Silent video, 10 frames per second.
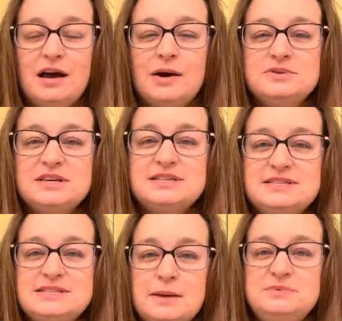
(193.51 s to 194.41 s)
I was
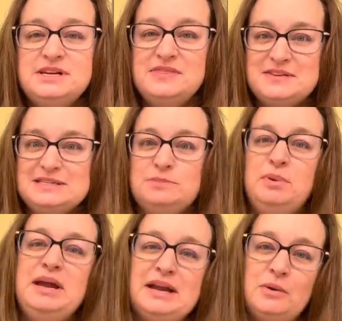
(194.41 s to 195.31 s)
accepting the
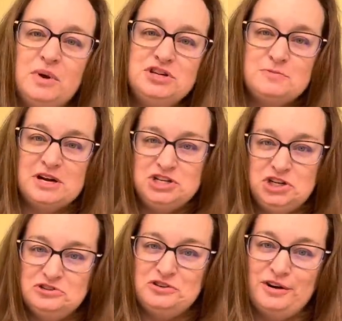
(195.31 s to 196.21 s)
speed at which my
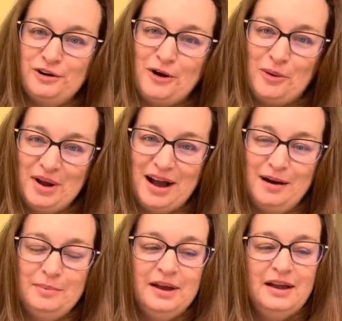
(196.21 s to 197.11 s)
children are growing
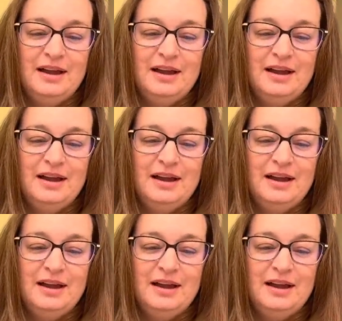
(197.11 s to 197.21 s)
up.